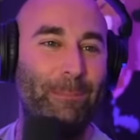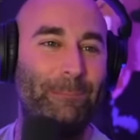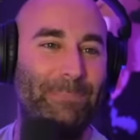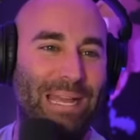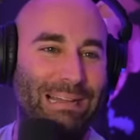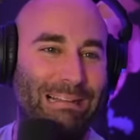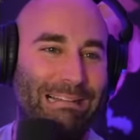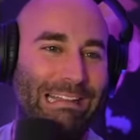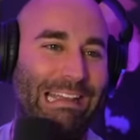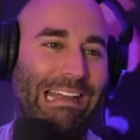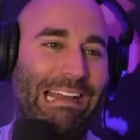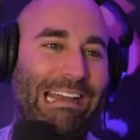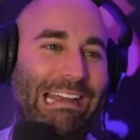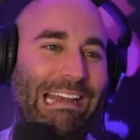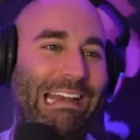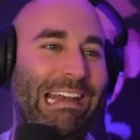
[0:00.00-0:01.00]

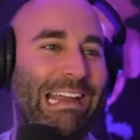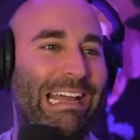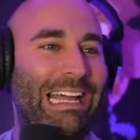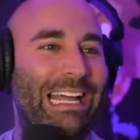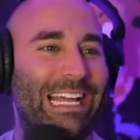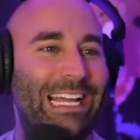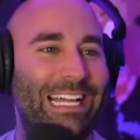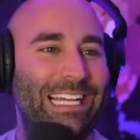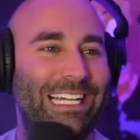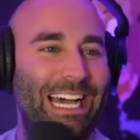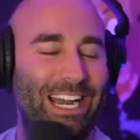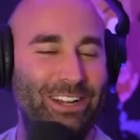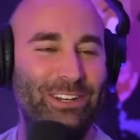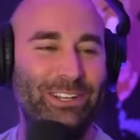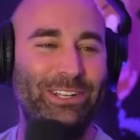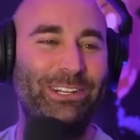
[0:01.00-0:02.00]
billion out of
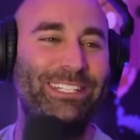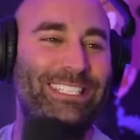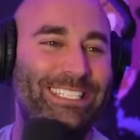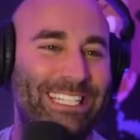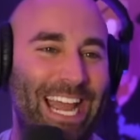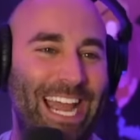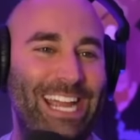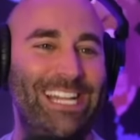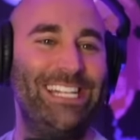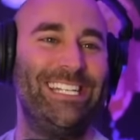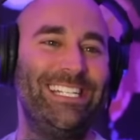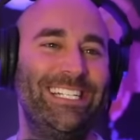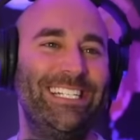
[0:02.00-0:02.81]
New York State